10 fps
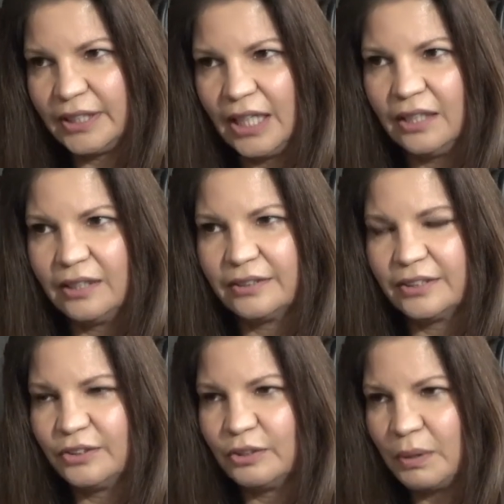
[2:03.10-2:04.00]
out, I was
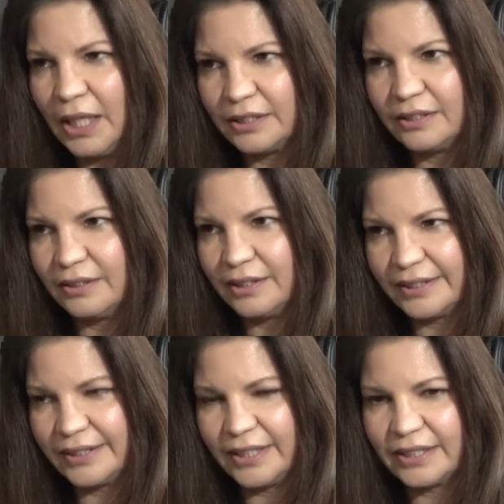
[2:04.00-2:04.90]
so depressed, all these
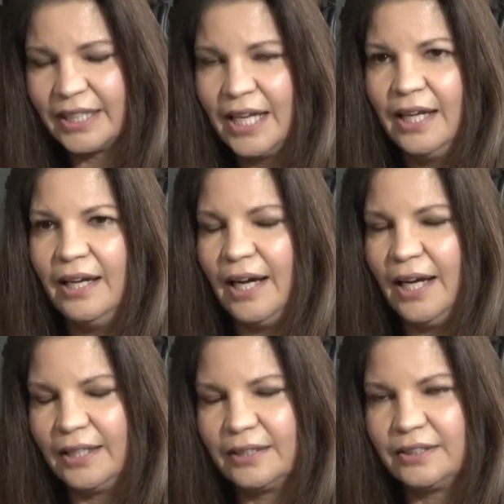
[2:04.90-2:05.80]
things. I
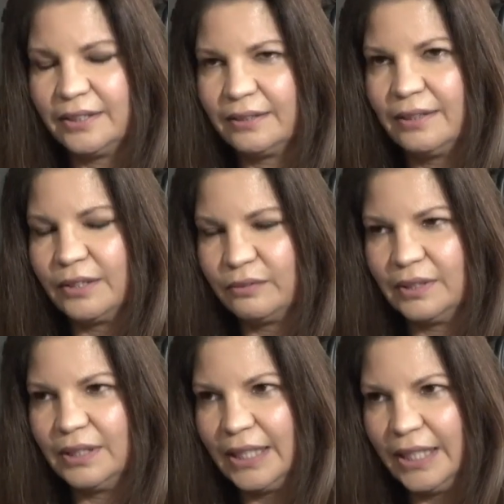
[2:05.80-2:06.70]
actually like
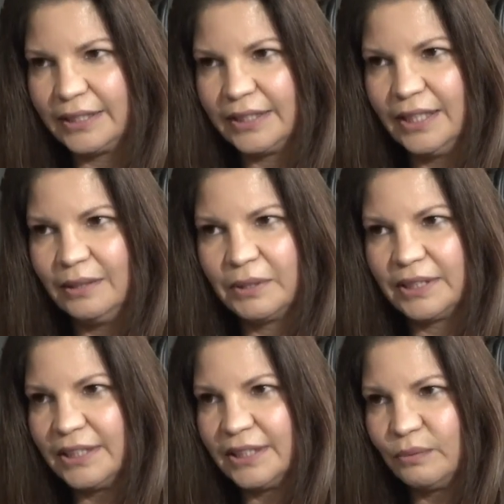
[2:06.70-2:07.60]
really liked it because
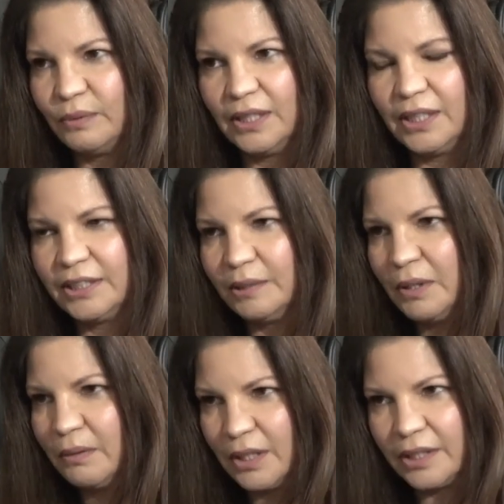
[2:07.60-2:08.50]
I just went and I did
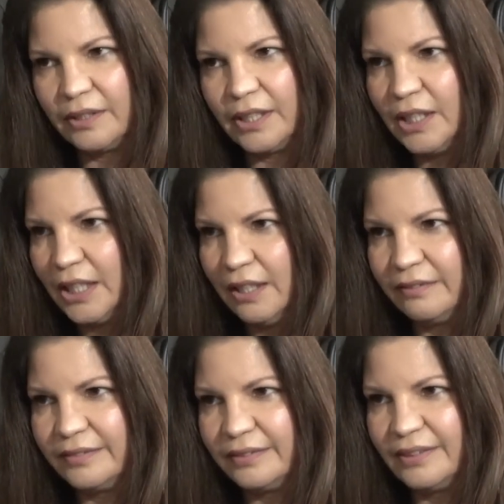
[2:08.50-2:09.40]
my work and then I
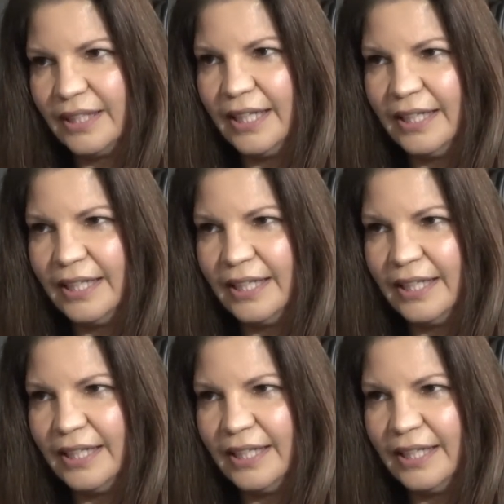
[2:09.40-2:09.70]
left. And